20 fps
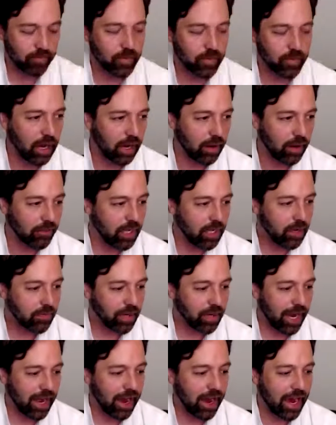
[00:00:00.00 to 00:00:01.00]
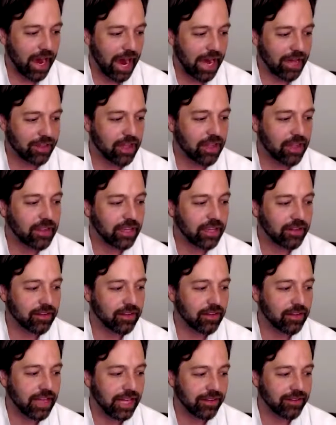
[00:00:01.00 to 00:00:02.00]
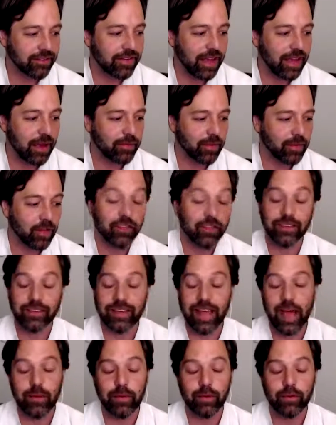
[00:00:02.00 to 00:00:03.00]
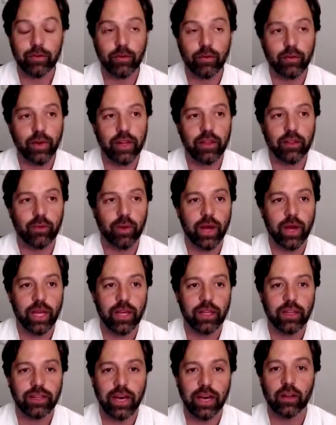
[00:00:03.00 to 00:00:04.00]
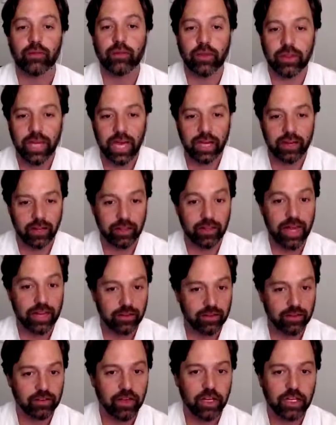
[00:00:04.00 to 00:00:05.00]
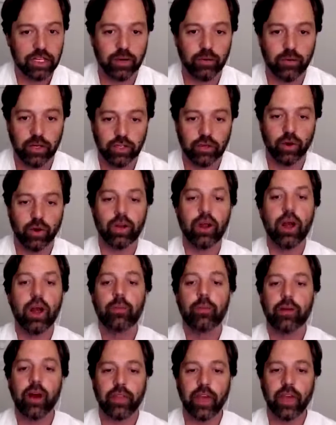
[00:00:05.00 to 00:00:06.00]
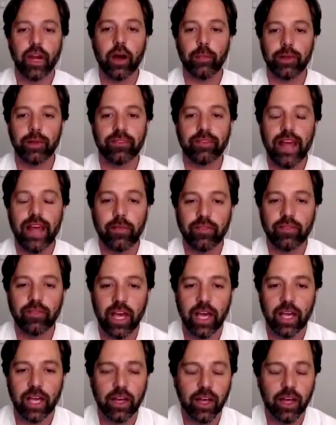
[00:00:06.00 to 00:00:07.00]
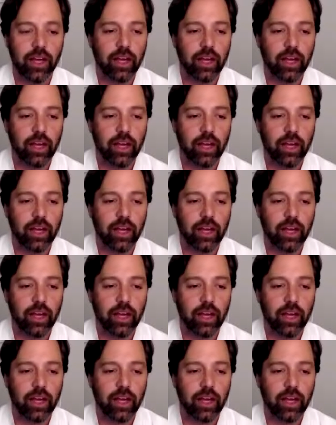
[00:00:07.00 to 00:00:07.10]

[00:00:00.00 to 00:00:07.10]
But I think that Sam, because Sam, it was so funny the way he dealt with that in that discussion where Jordan brought that up, and Sam said,